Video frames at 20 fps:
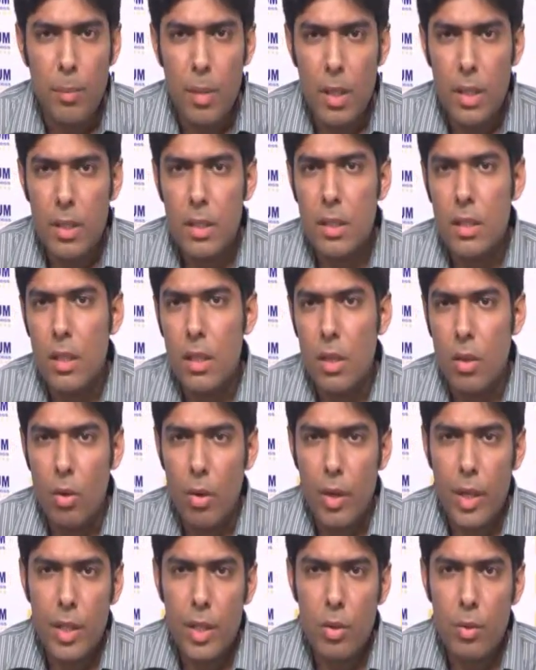but
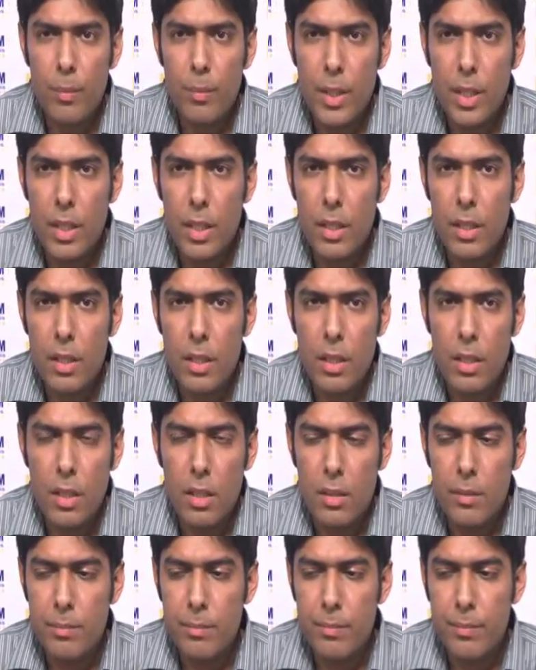according to me,
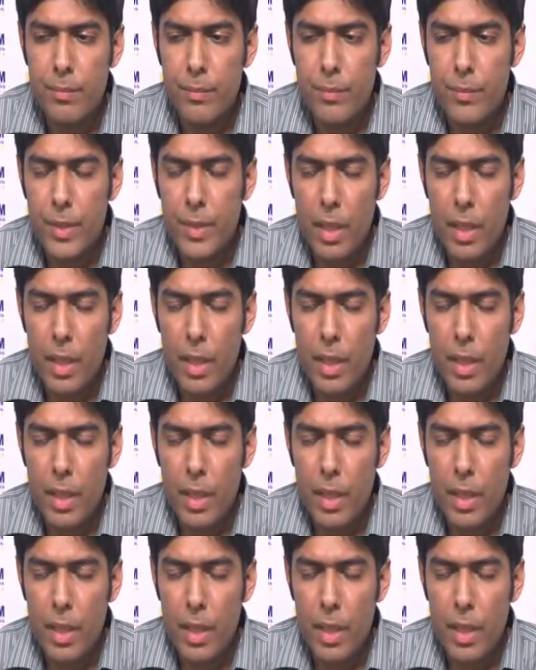um,